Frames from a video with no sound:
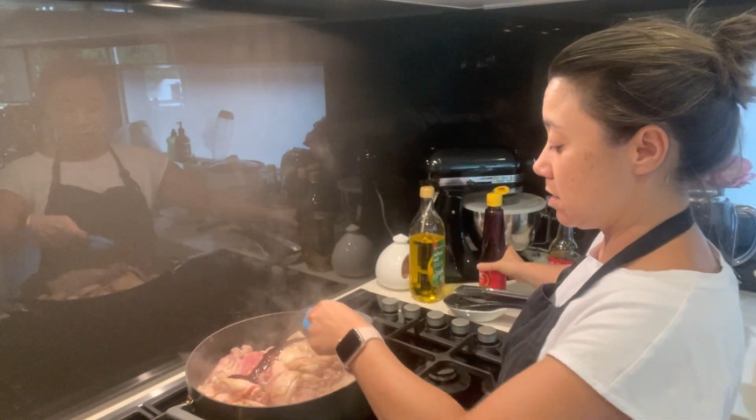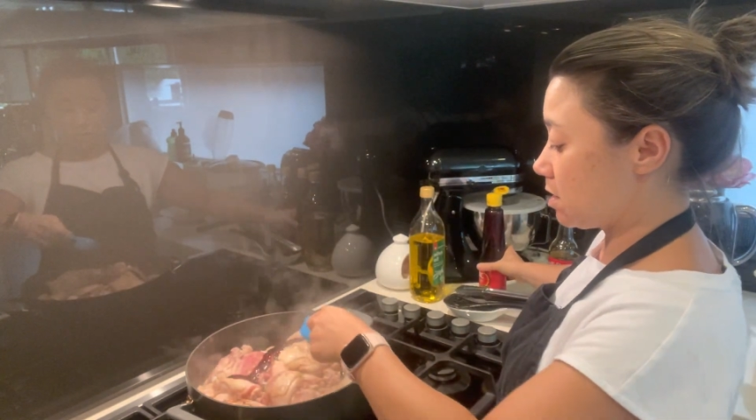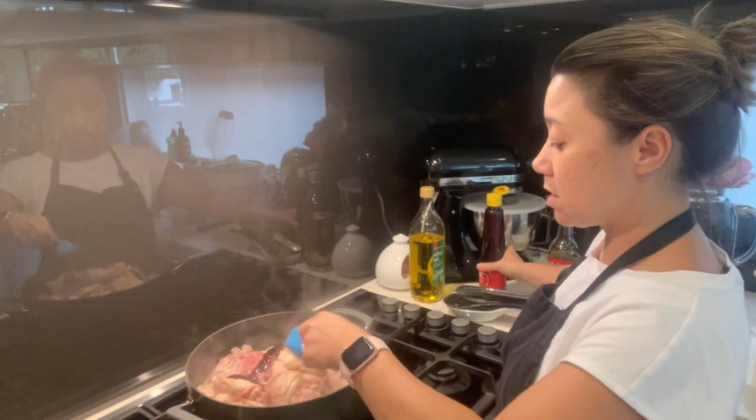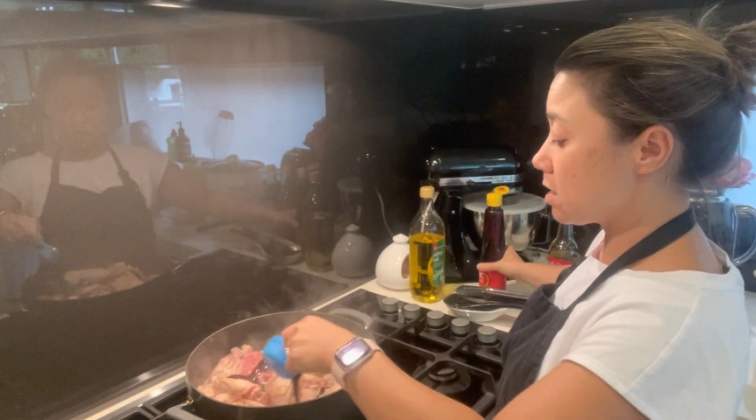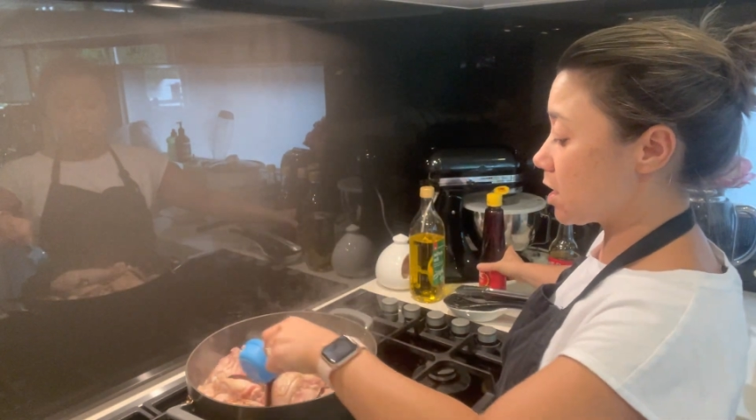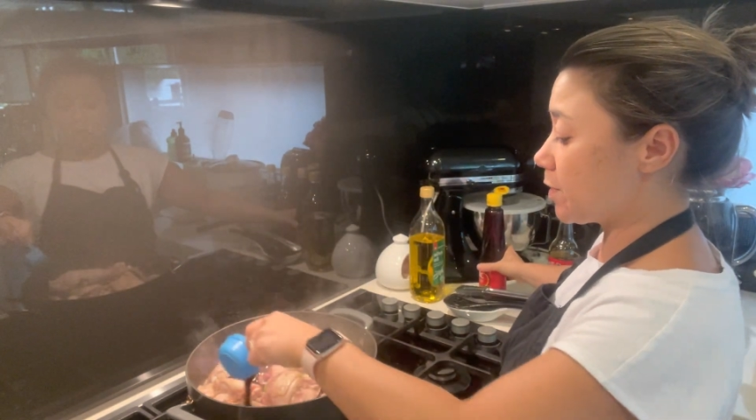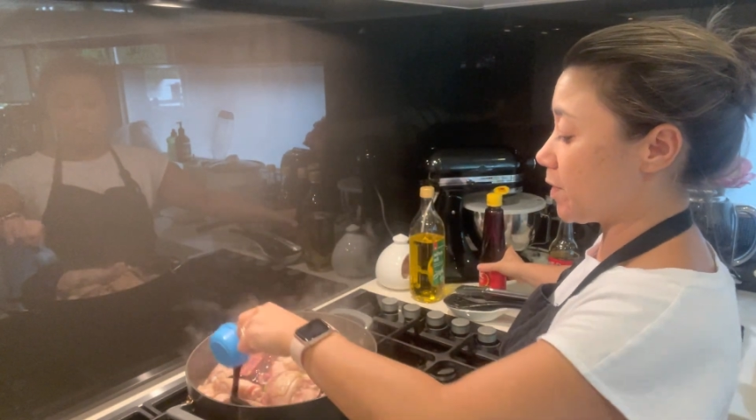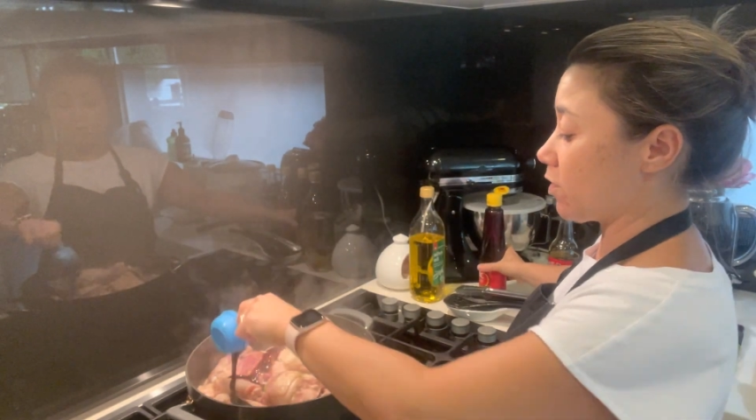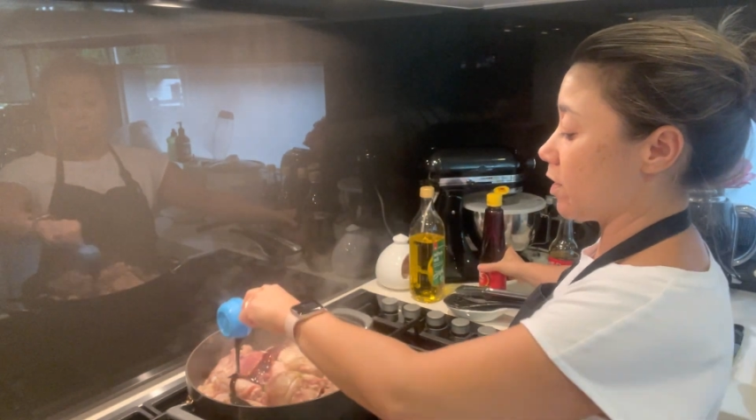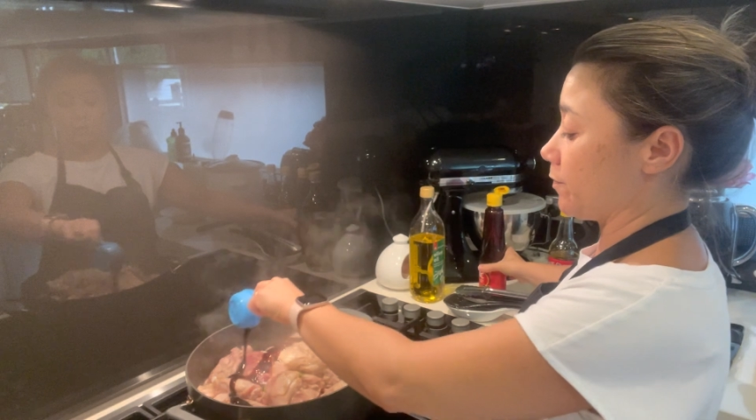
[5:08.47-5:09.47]
yeah, that'll be
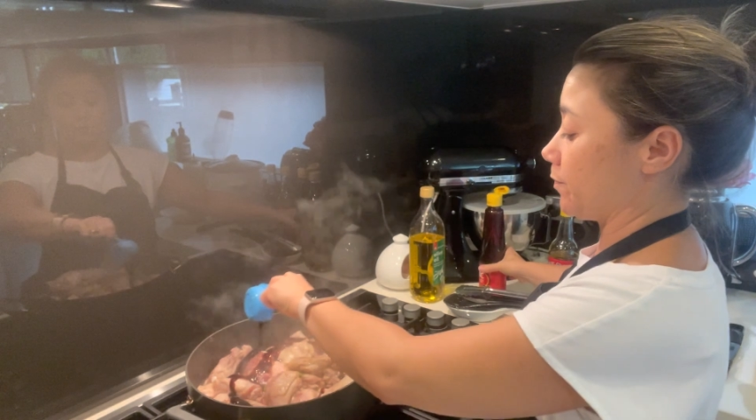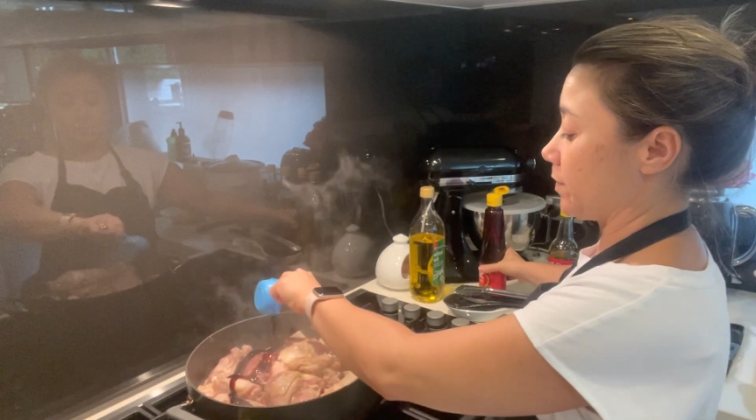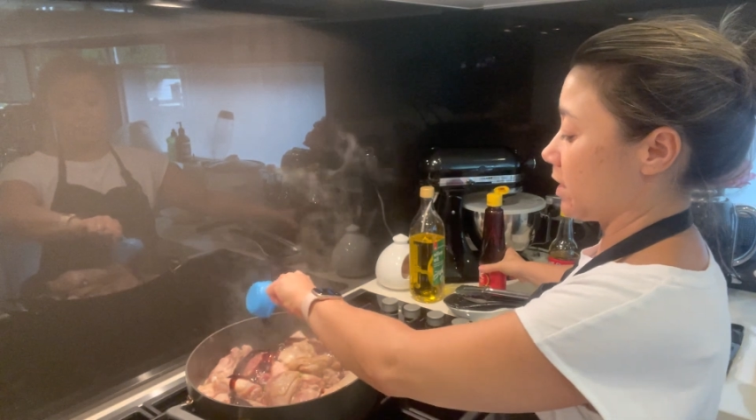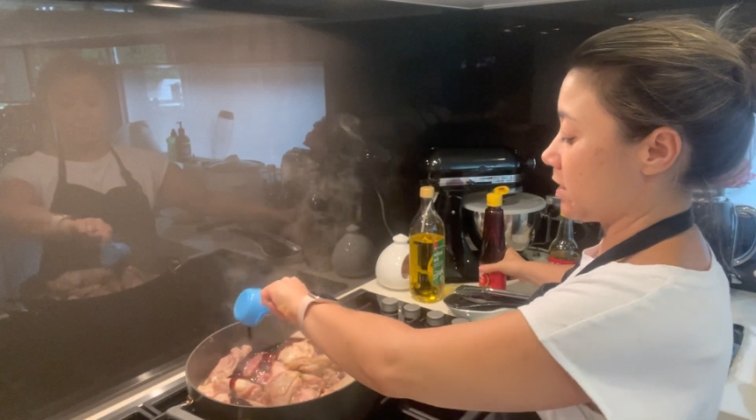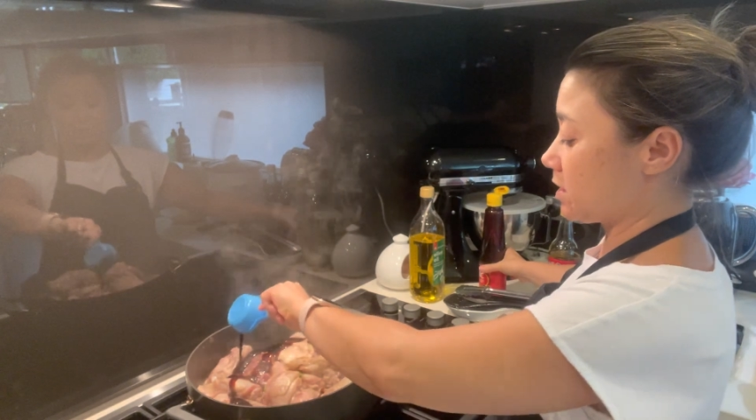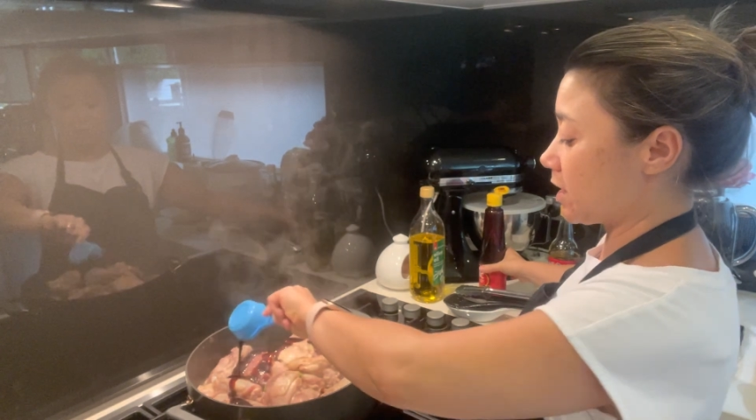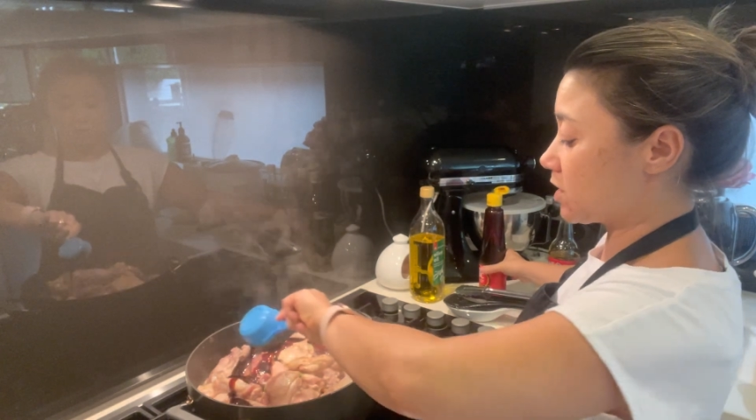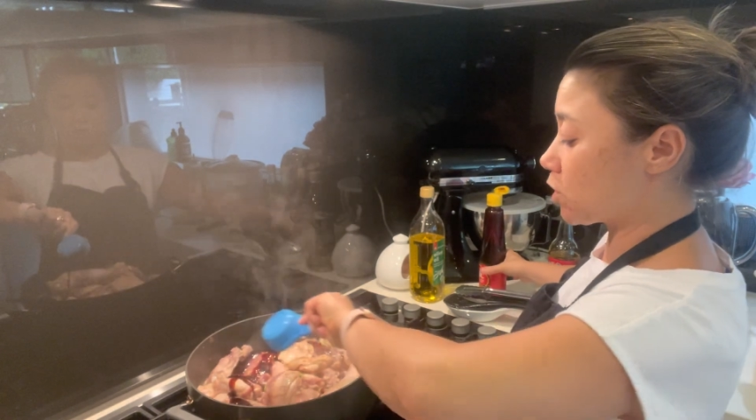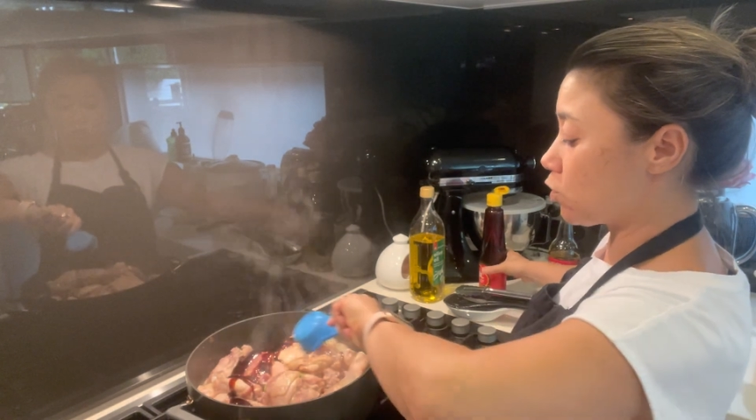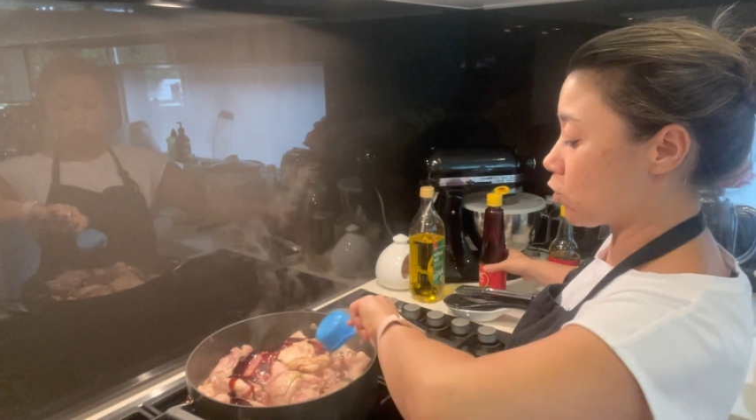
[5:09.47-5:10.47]
right. So
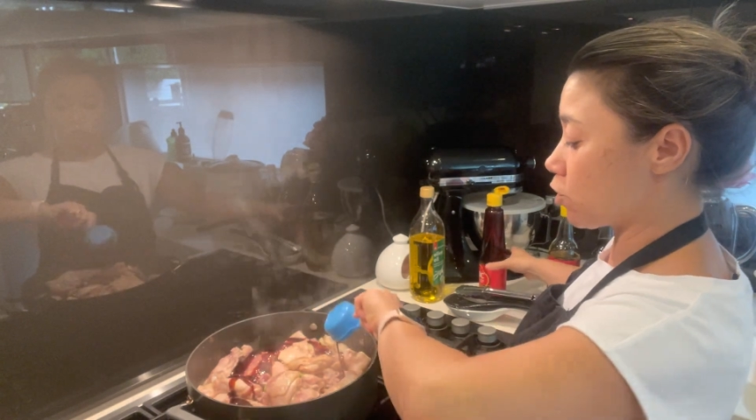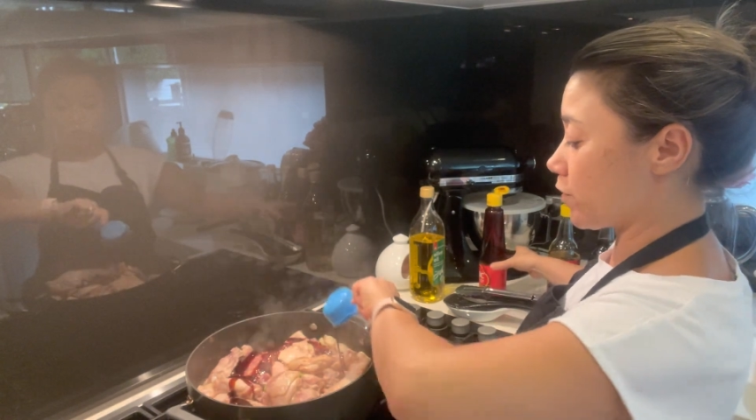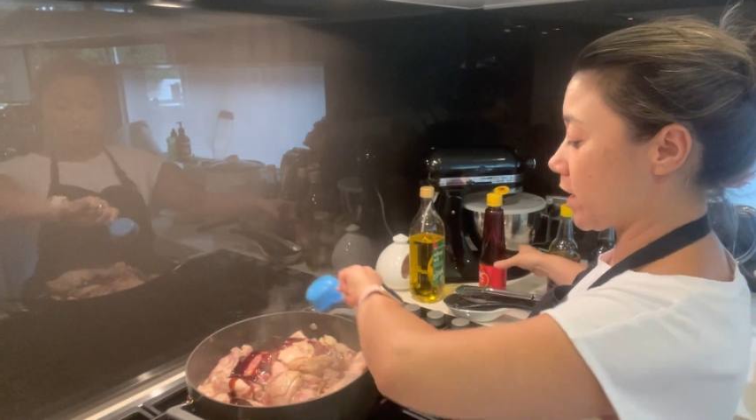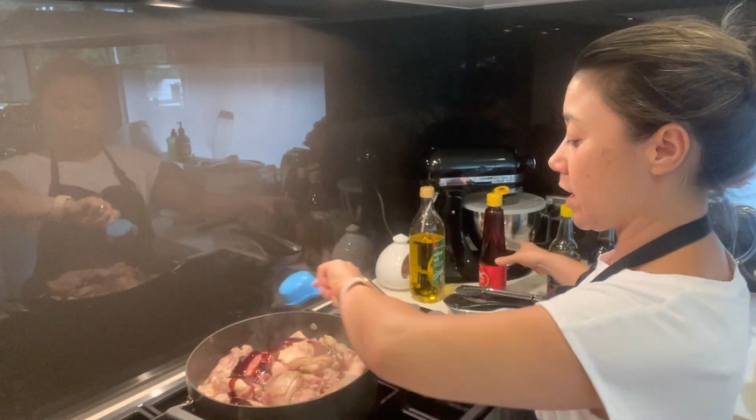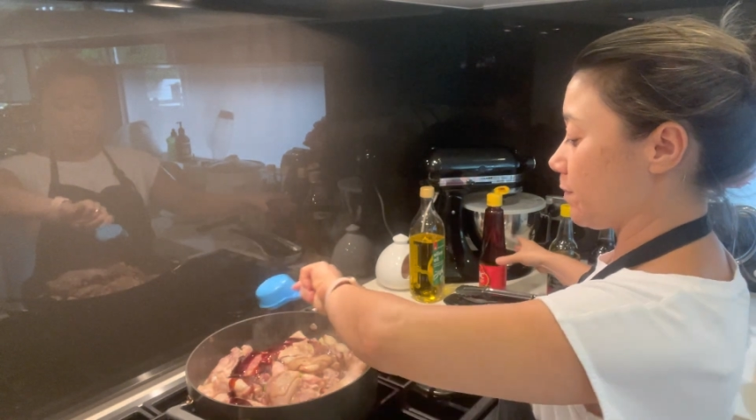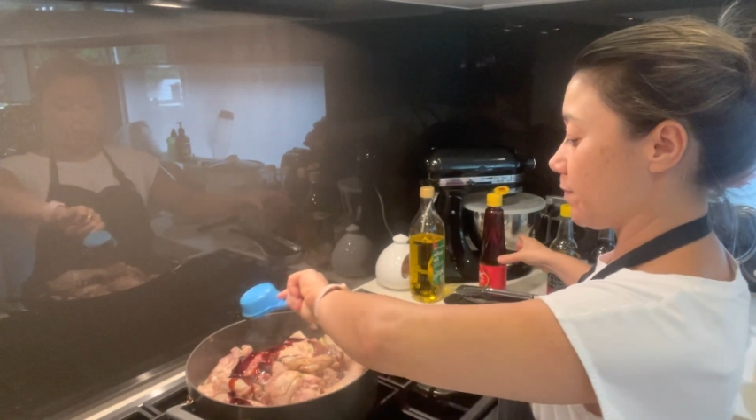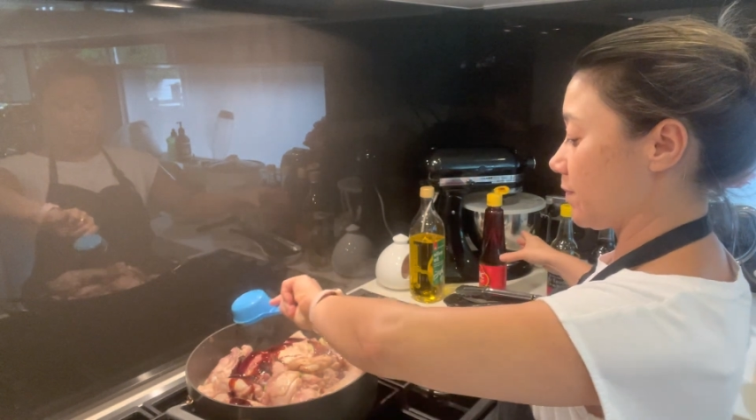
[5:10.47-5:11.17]
that's a quarter of a cup.